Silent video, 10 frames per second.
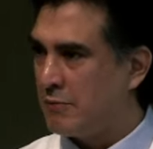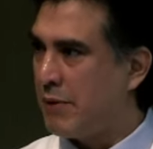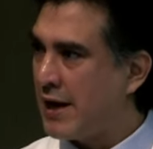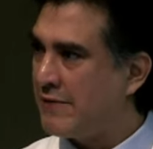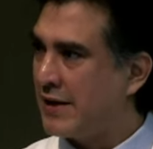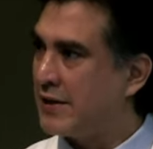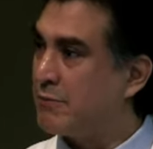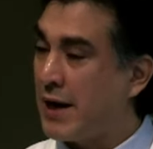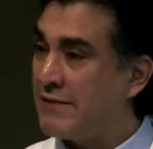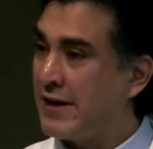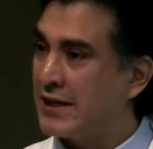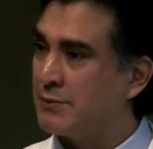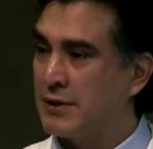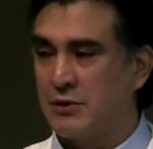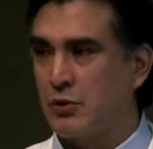BiVAD, their BiVAD
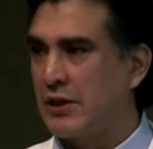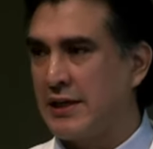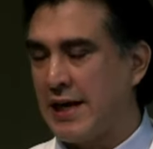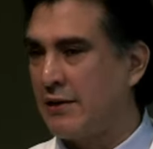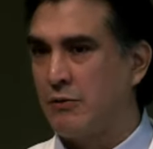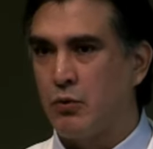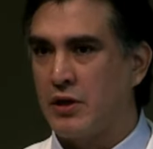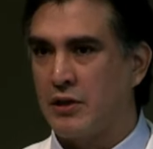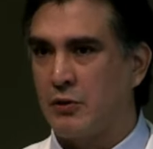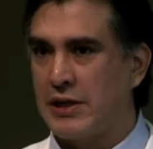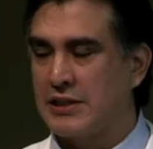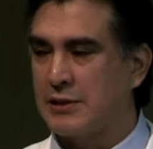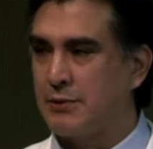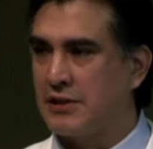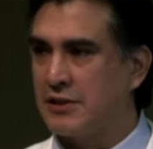experience, where he had one of the greatest
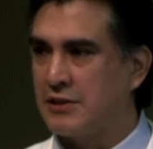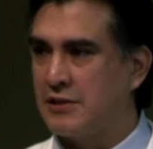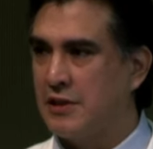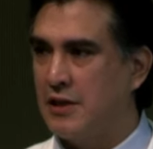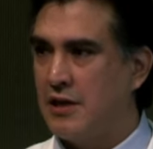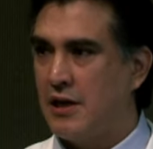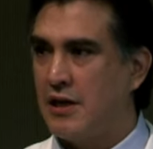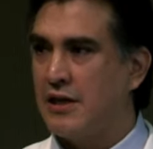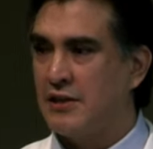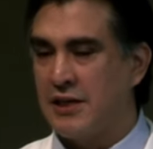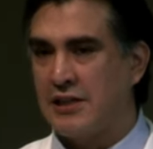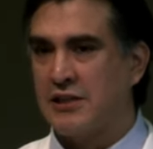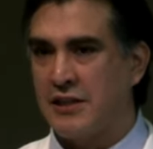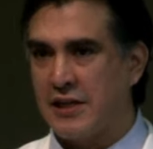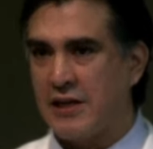experiences uh, in the
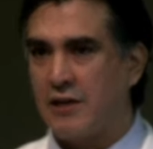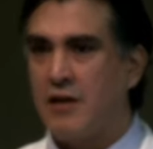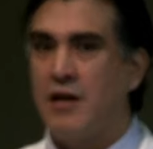nation there.